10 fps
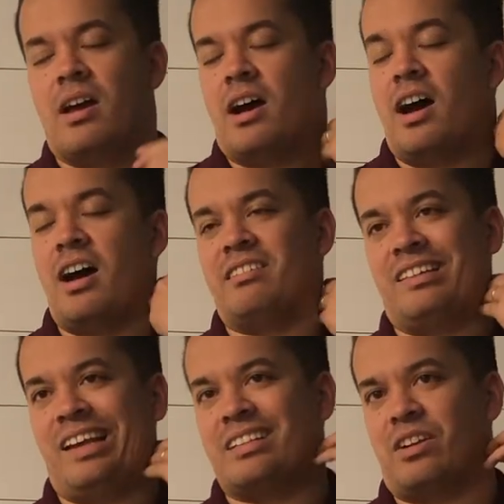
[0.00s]
uh,
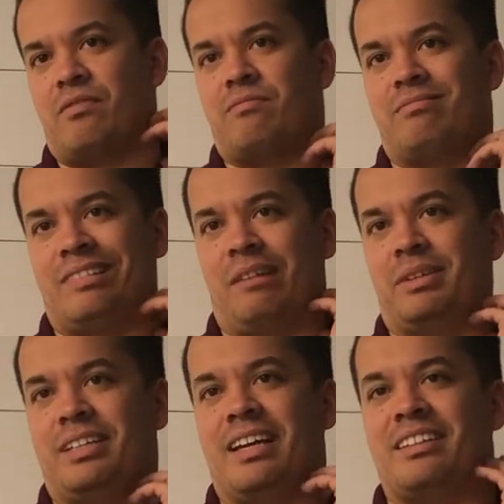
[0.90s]
you guys aren't. I
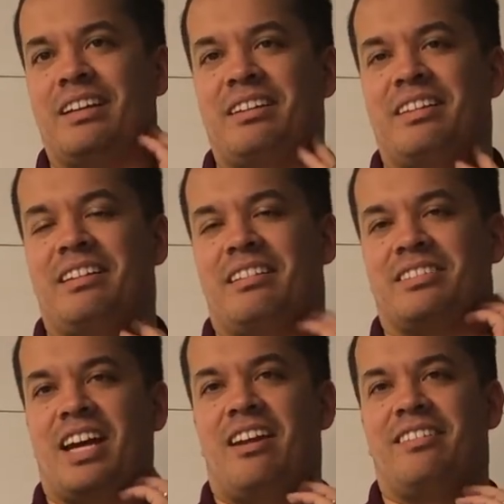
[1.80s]
mean, it, it, it's
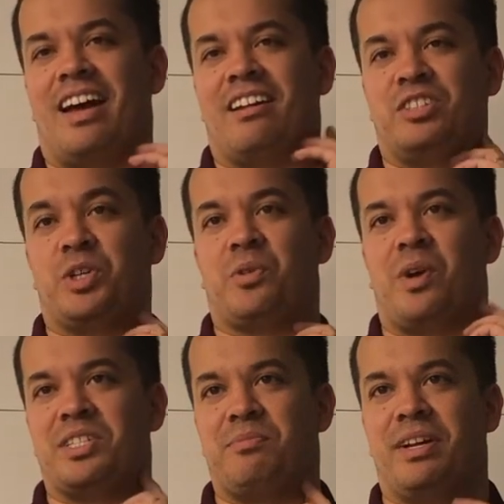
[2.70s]
kind of not a trick
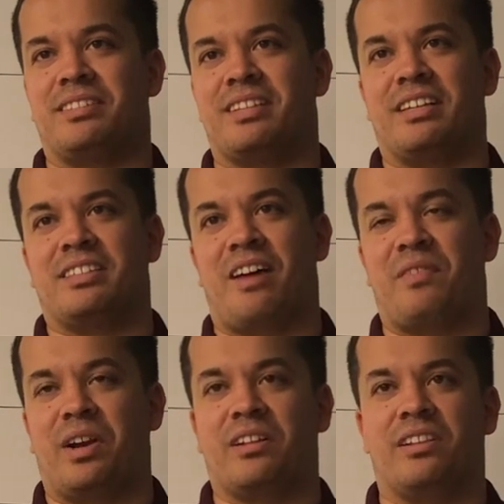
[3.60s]
question, but it's, it's not
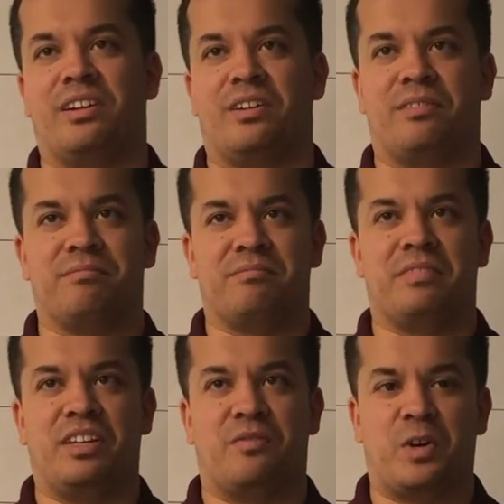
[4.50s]
very clear
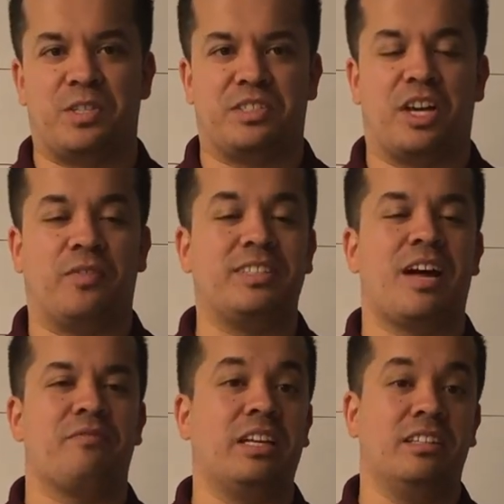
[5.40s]
in the verse itself. He's
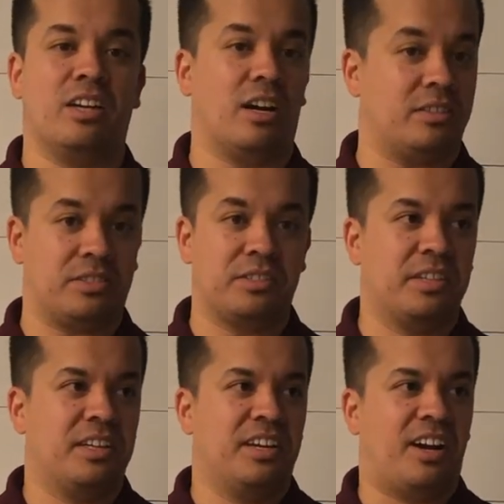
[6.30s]
not feeding ducks.
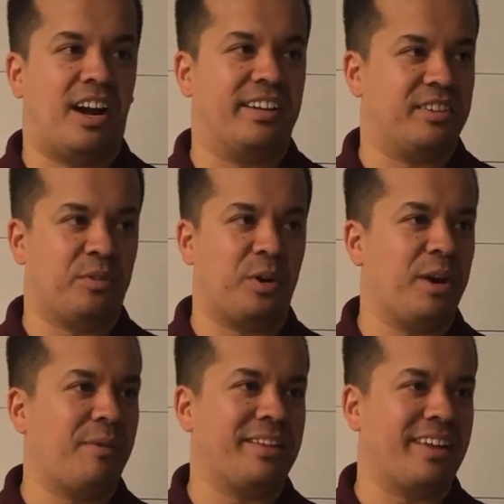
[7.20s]
All right, don't worry
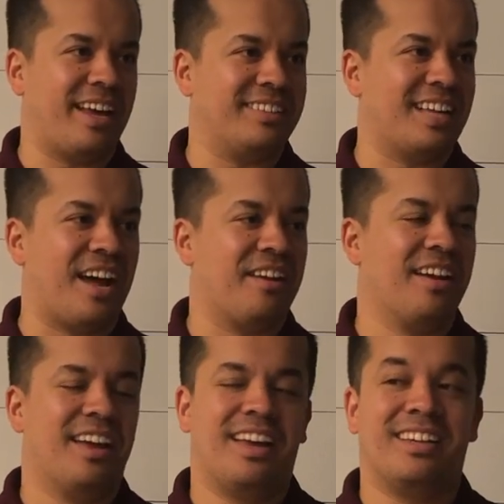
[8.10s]
about that. He's
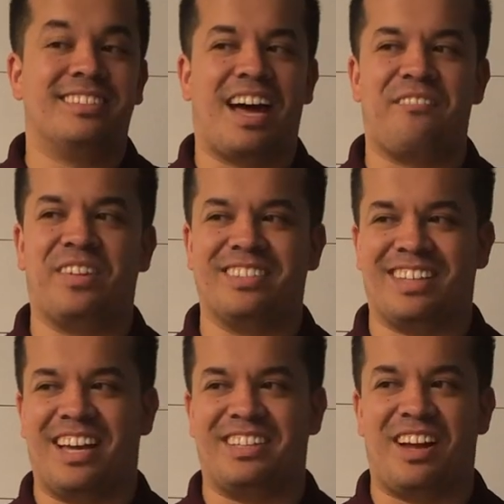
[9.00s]
not. He's not. He's
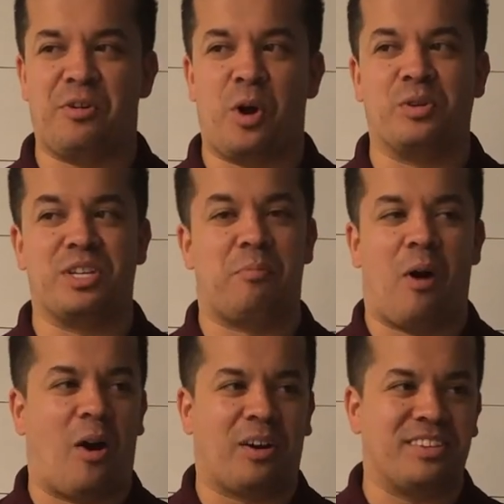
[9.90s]
like you know going to the
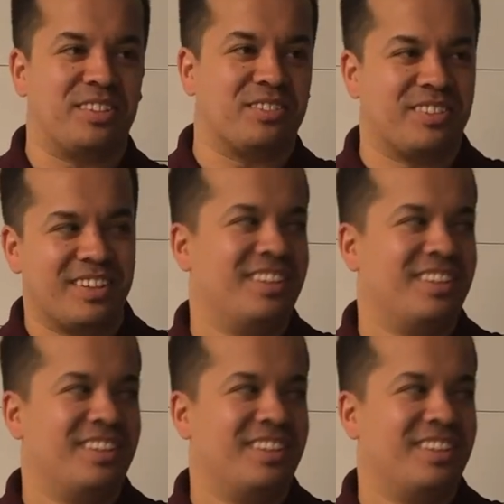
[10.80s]
park and just. Eh.